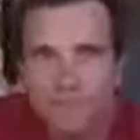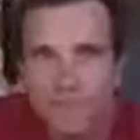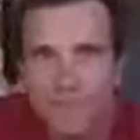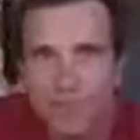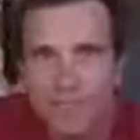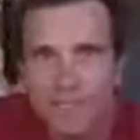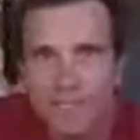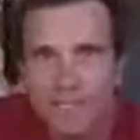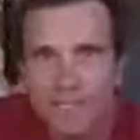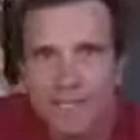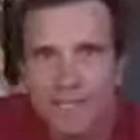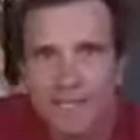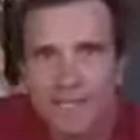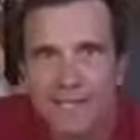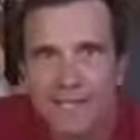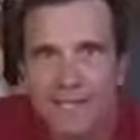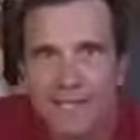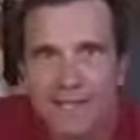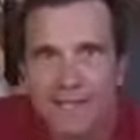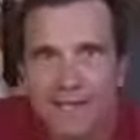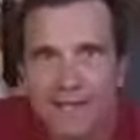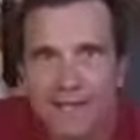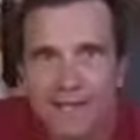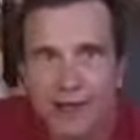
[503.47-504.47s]
What?
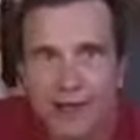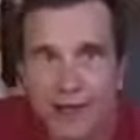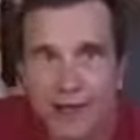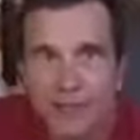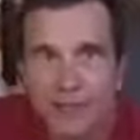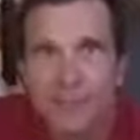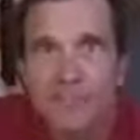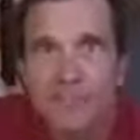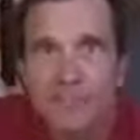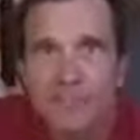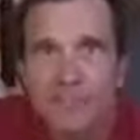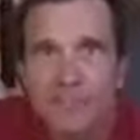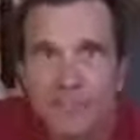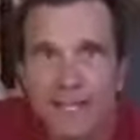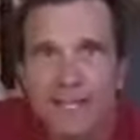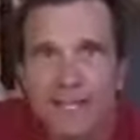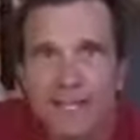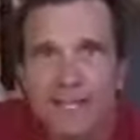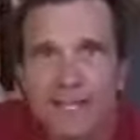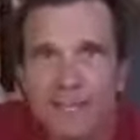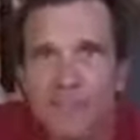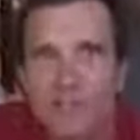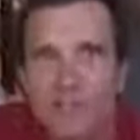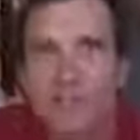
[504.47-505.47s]
Are you sweating?
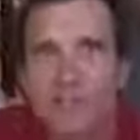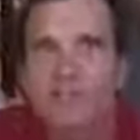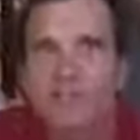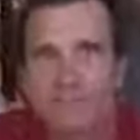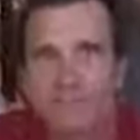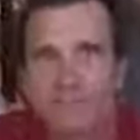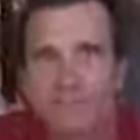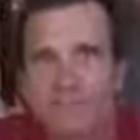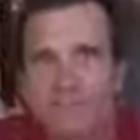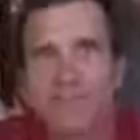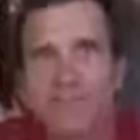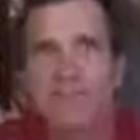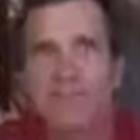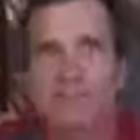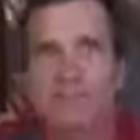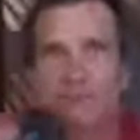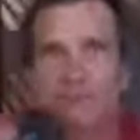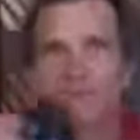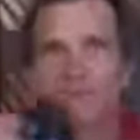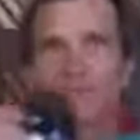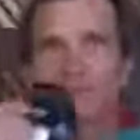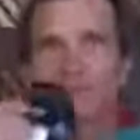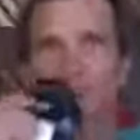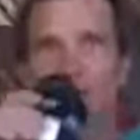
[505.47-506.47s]
Good. Thank you.
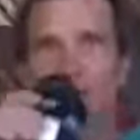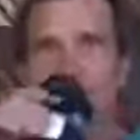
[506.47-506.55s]
Thank you,